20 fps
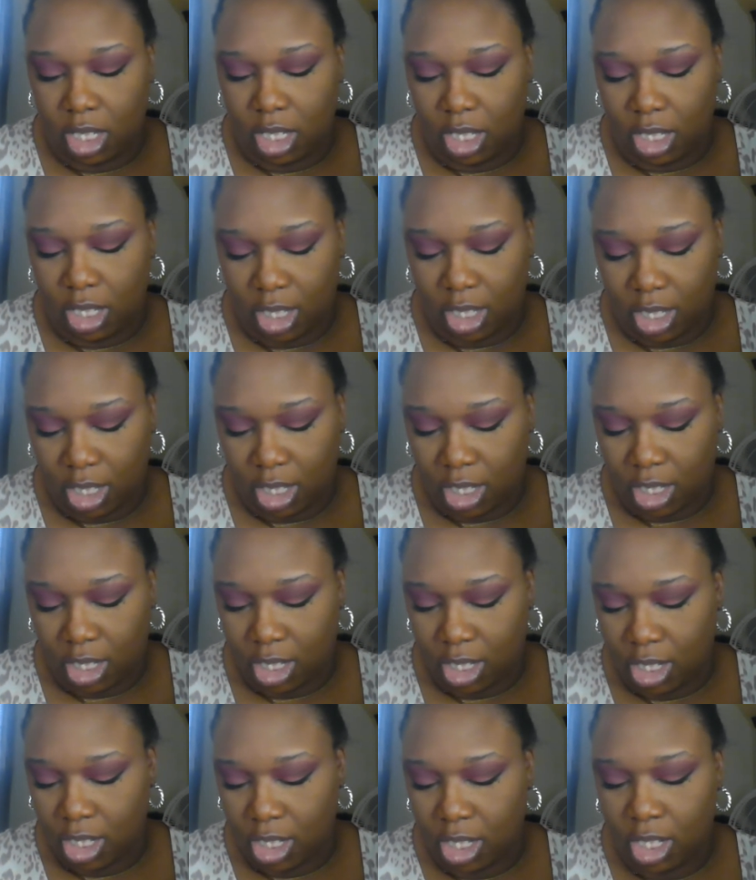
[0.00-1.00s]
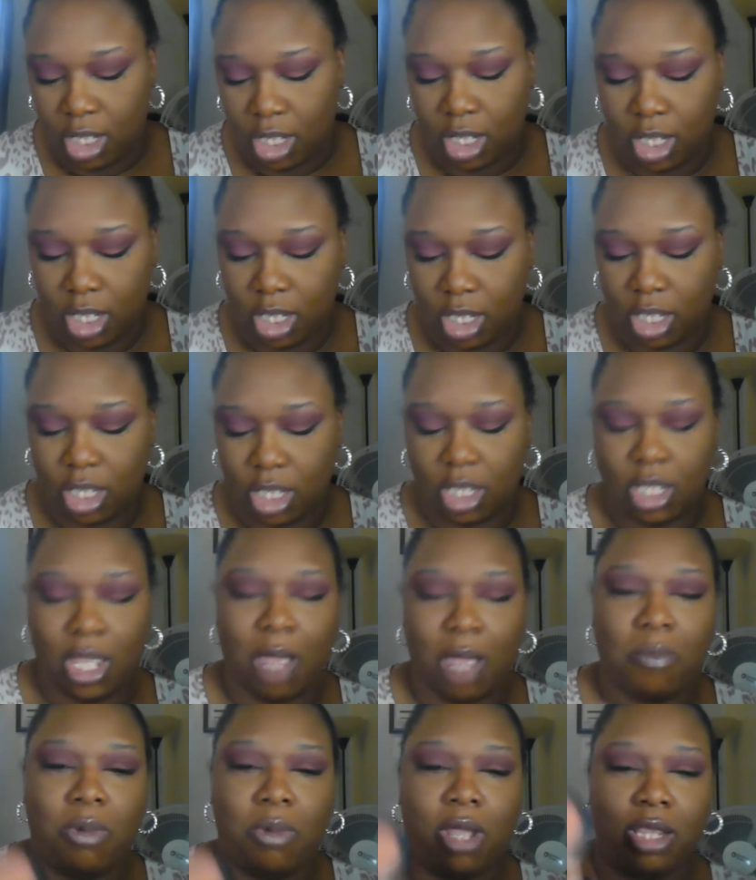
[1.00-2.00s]
And
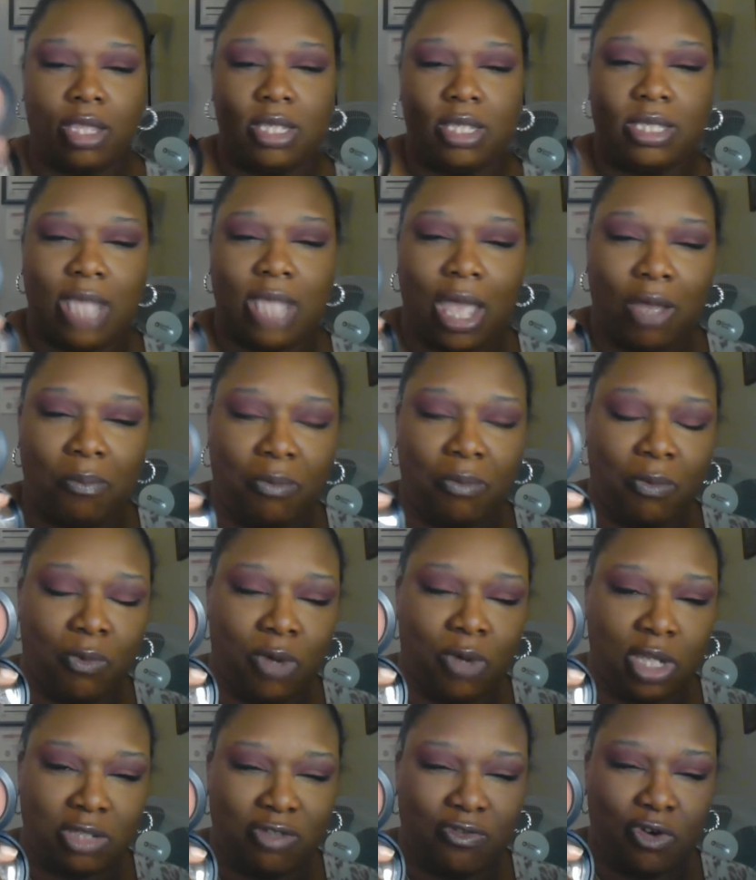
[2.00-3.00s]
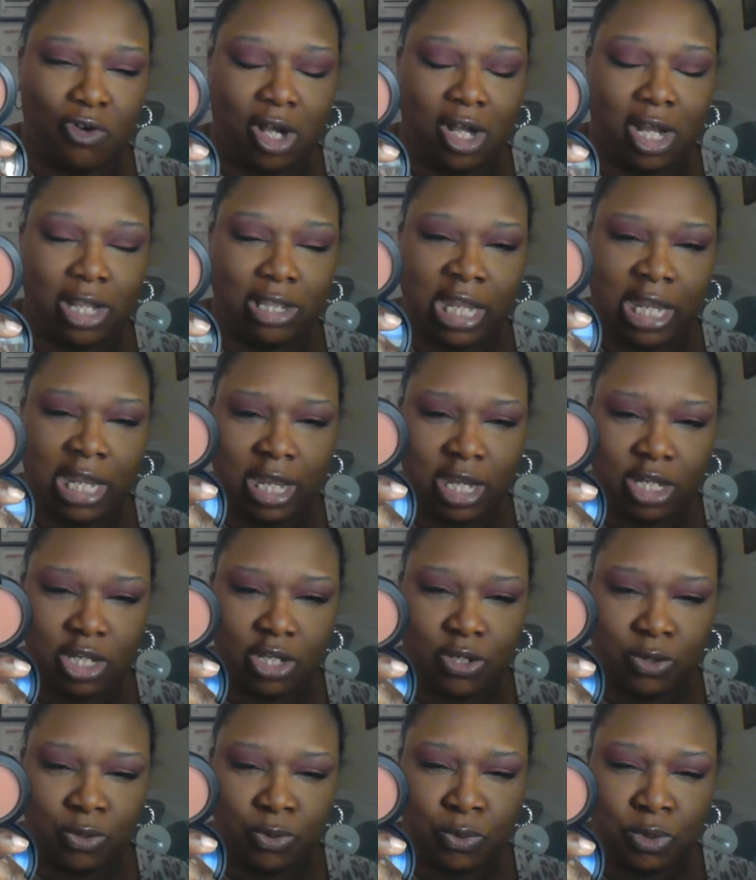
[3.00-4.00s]
I brought this out once before, and I think I
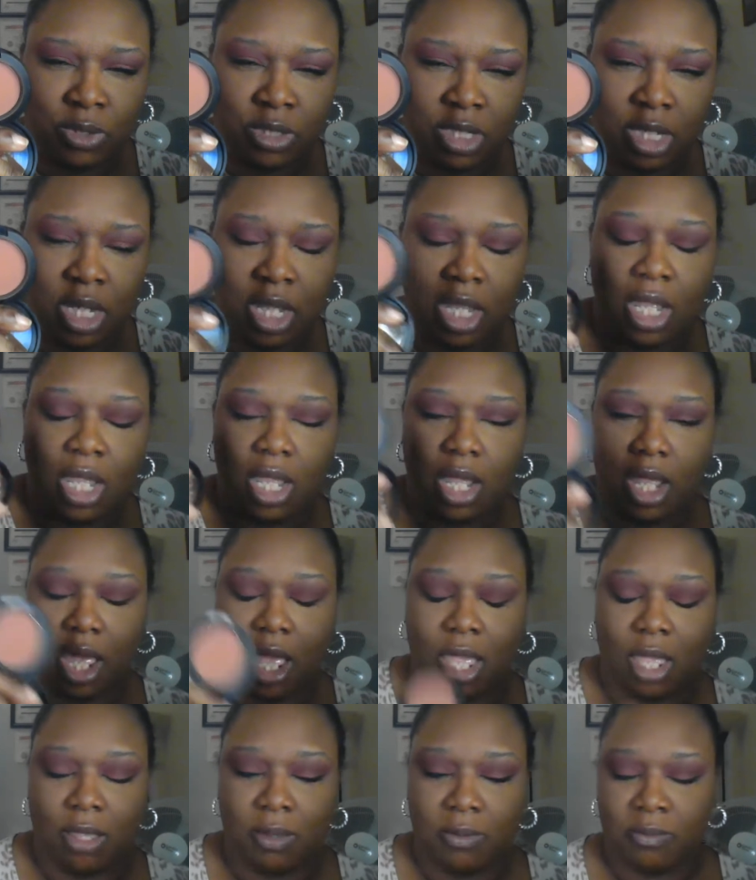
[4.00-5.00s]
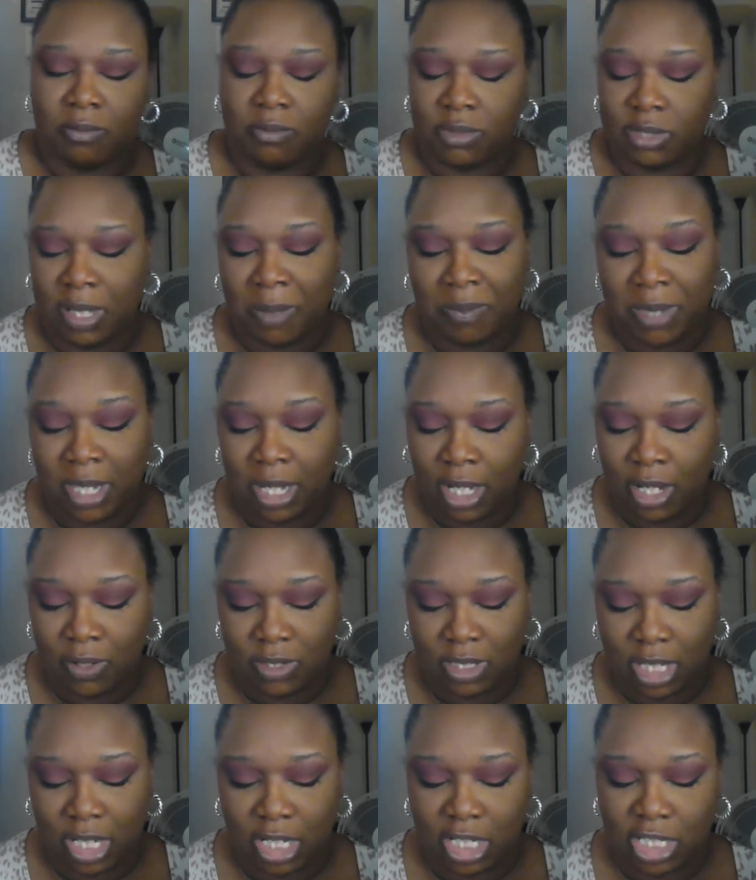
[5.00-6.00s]
used something
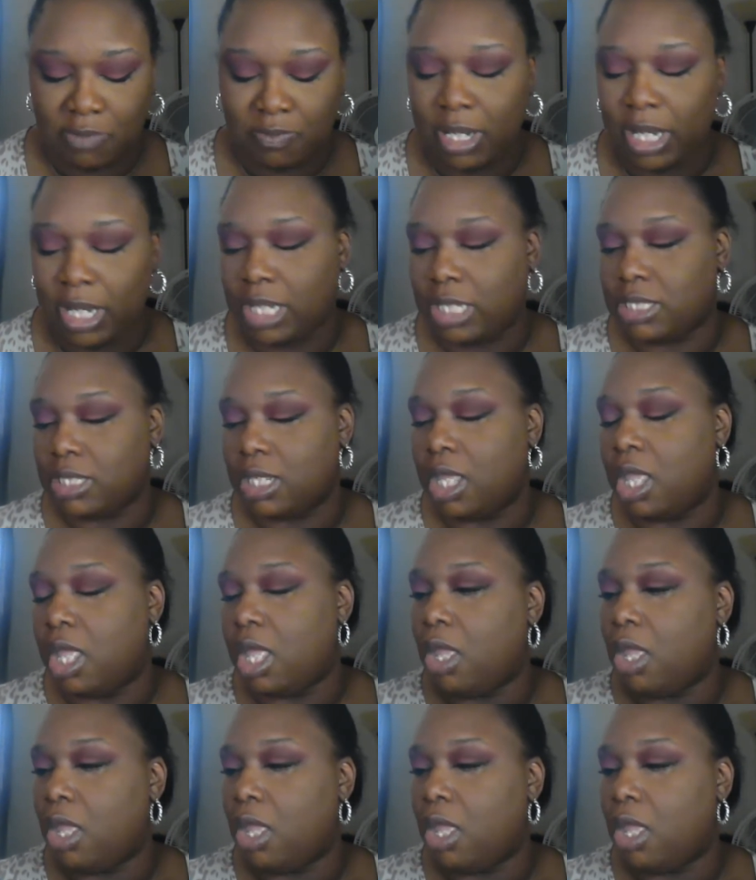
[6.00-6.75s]
else in its place.